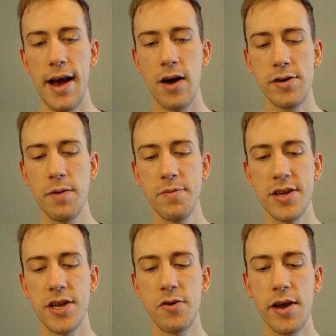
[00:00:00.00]
Out comes the
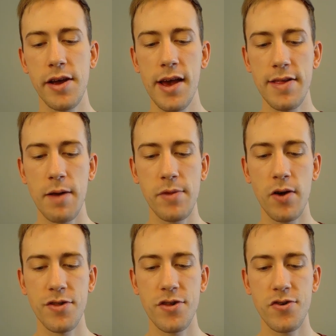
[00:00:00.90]
Togekiss. I'm
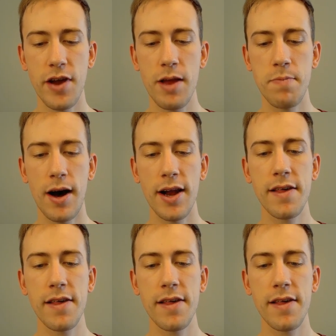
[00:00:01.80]
going straight Body